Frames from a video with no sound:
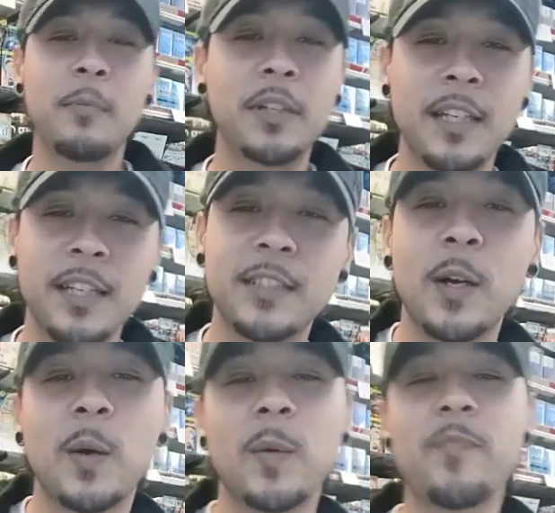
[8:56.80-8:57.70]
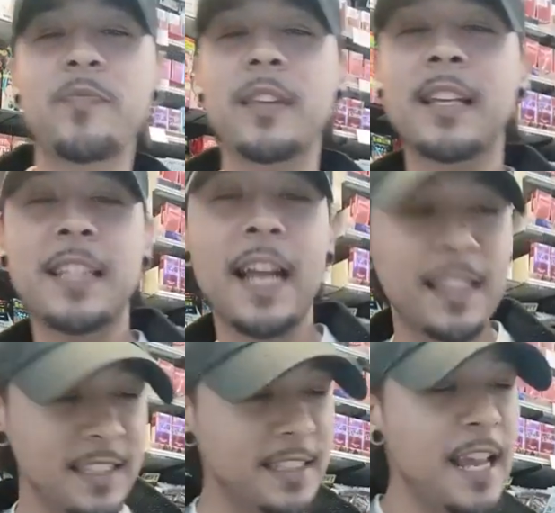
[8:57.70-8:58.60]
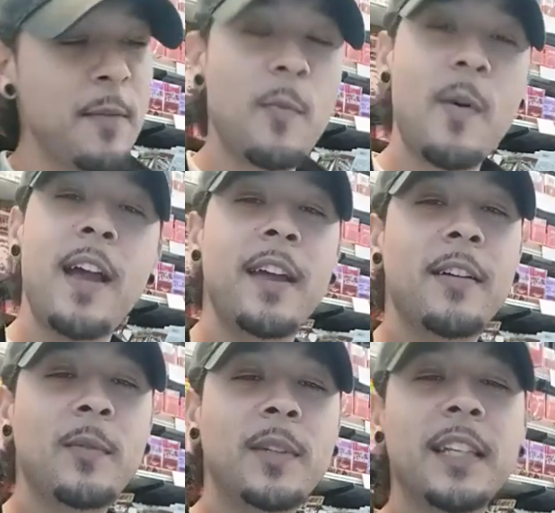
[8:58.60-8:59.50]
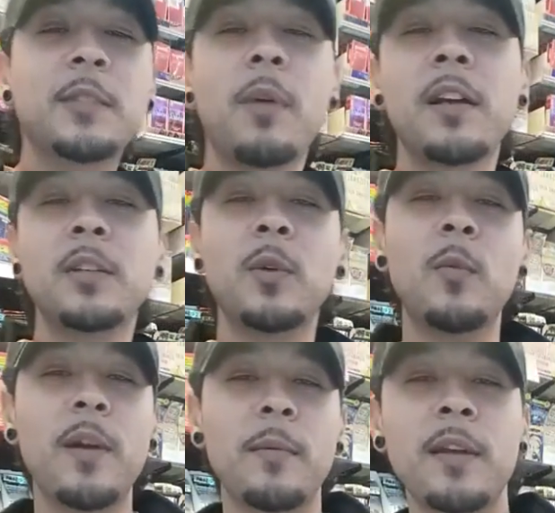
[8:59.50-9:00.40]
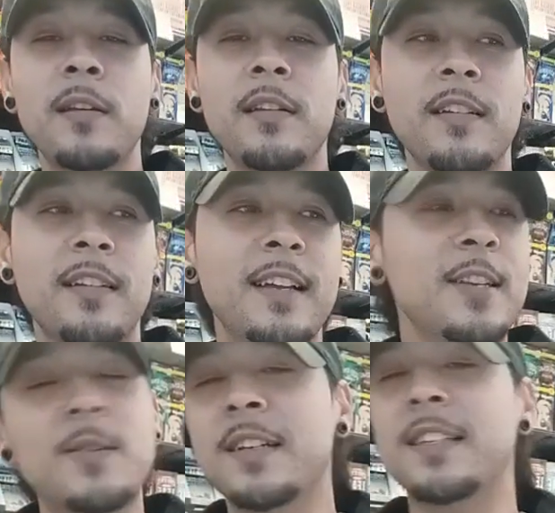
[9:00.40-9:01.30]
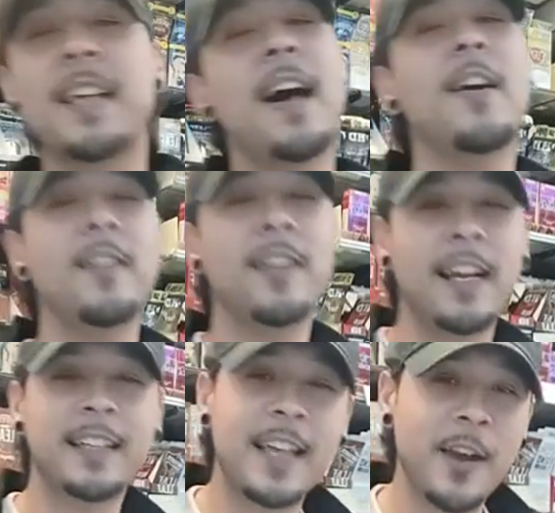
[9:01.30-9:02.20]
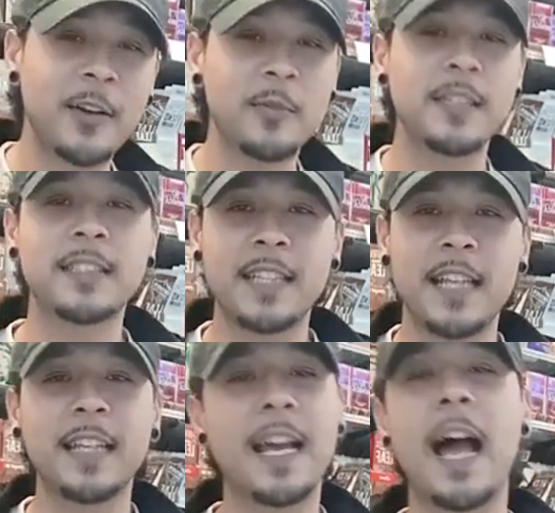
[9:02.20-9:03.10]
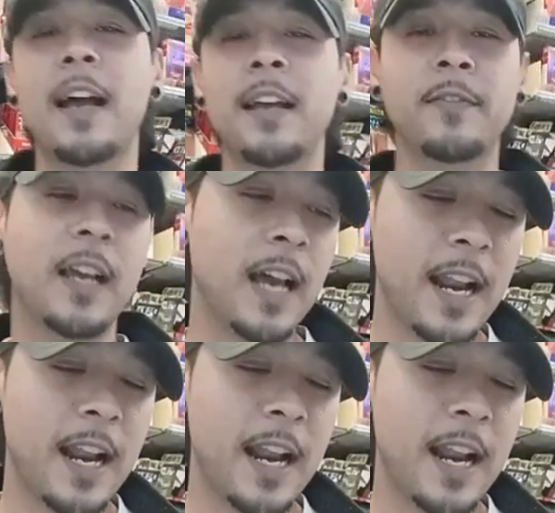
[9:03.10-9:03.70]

of shit. So it's like the same way with the experience with women. You could tell like the characteristics that they got, if they got a